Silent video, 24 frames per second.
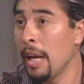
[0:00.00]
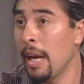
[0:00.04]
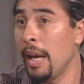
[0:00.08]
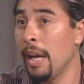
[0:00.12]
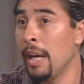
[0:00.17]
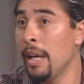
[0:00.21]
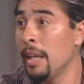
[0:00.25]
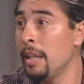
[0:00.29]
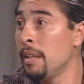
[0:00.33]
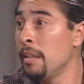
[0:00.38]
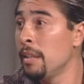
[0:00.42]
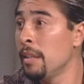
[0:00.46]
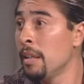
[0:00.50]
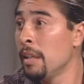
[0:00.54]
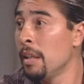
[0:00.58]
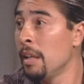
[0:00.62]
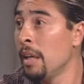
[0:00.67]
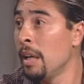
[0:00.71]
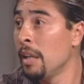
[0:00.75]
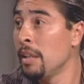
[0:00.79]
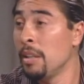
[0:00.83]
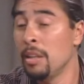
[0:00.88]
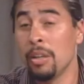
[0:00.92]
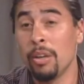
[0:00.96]
And,
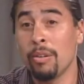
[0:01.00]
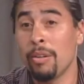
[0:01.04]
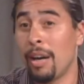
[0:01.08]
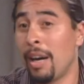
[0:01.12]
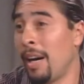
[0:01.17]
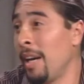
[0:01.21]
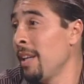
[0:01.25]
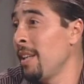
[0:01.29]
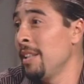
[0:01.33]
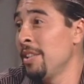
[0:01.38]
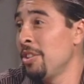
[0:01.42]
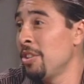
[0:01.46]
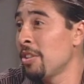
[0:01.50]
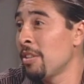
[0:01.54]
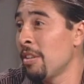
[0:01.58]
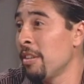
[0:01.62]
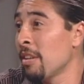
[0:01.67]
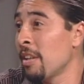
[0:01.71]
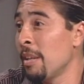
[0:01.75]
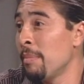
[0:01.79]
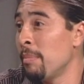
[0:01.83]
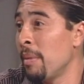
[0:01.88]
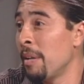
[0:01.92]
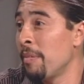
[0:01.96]
you know, I could just
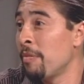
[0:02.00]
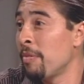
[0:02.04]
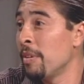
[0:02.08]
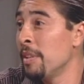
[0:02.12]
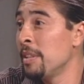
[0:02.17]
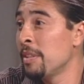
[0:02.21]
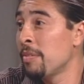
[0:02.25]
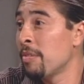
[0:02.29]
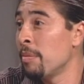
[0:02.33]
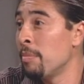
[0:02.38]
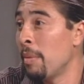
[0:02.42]
look at my friends